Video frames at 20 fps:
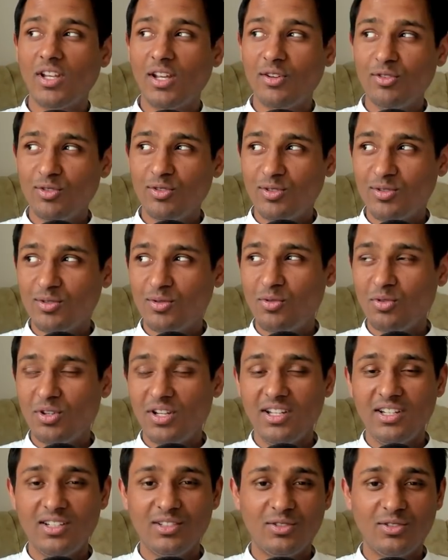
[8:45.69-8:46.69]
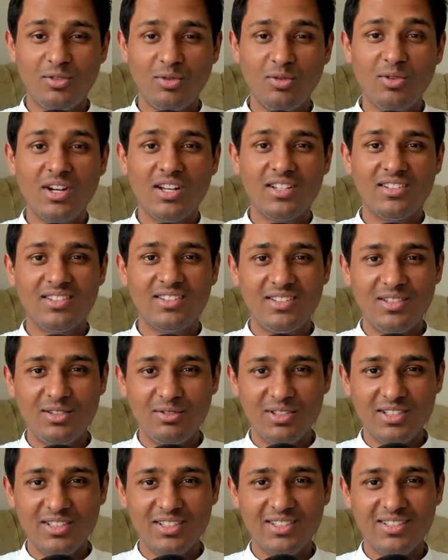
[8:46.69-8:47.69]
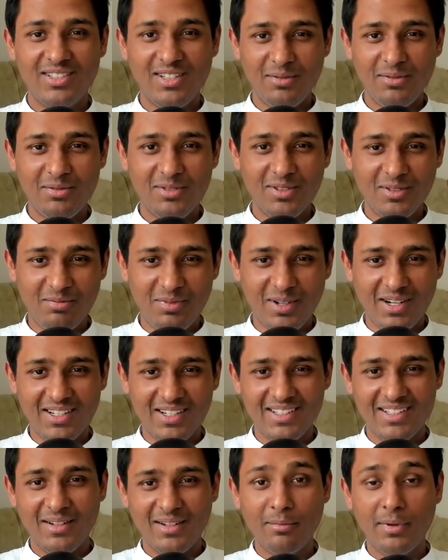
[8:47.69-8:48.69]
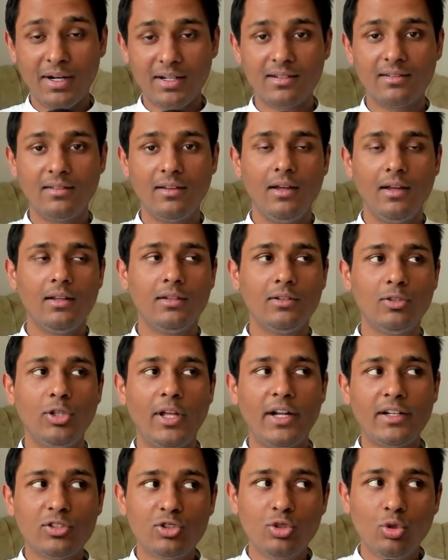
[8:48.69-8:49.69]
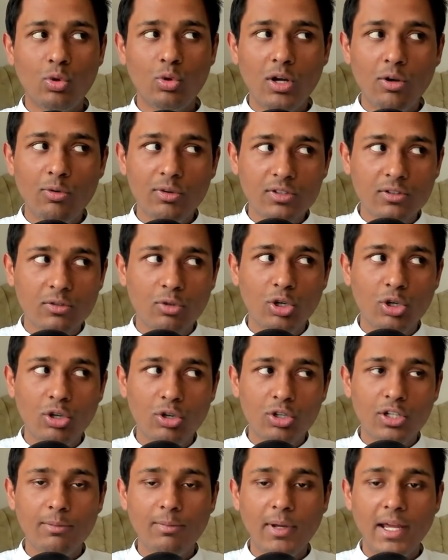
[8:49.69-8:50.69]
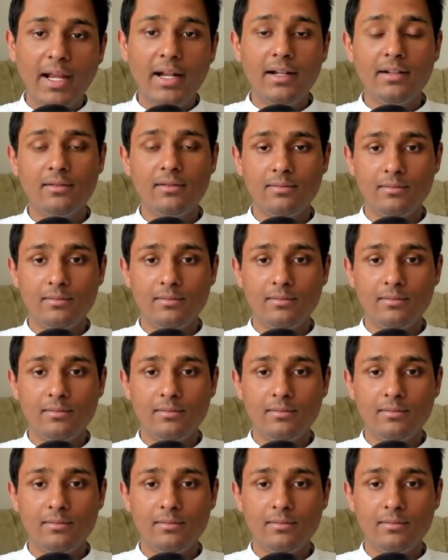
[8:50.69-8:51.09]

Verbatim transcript: I was not quoting shlokas during the reception party there, but that shloka was going on in my head.